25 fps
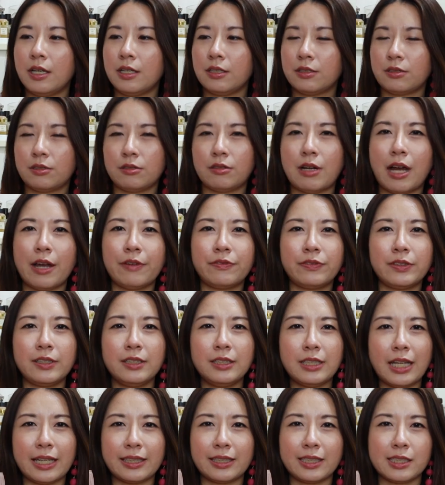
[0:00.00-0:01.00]
so I
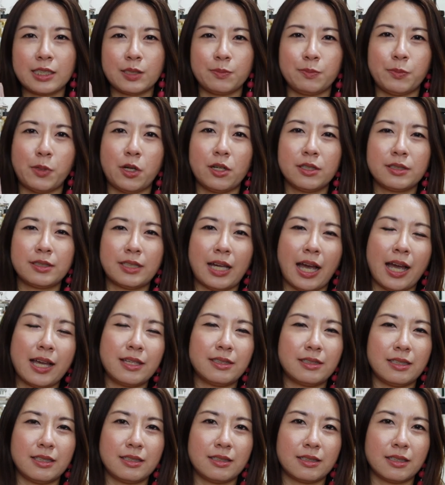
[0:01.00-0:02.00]
feel like the small
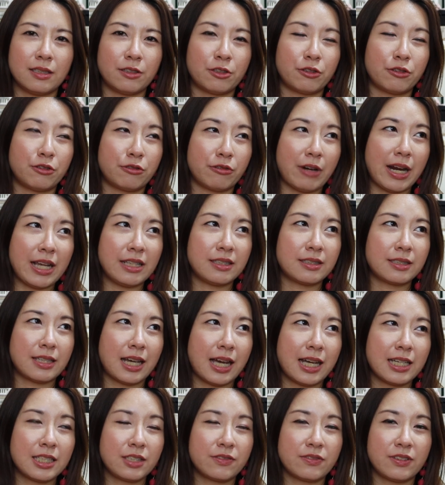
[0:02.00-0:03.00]
size is a great
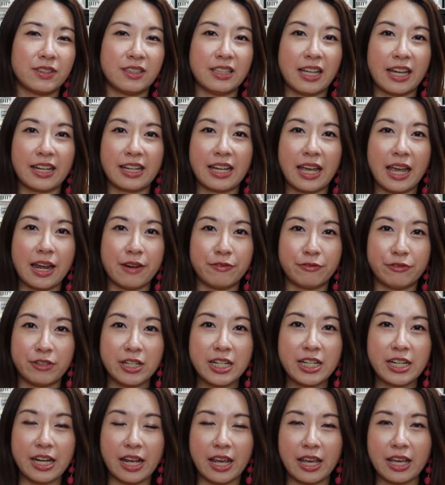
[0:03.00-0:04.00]
size for like
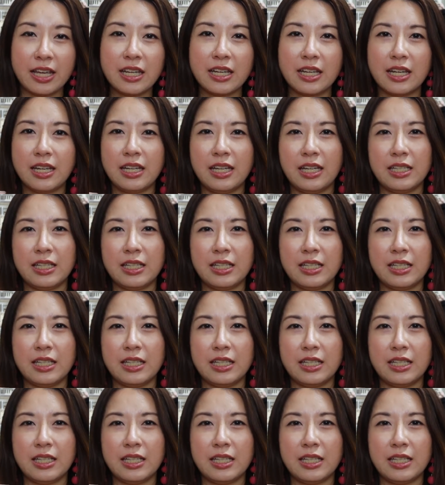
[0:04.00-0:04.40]
every day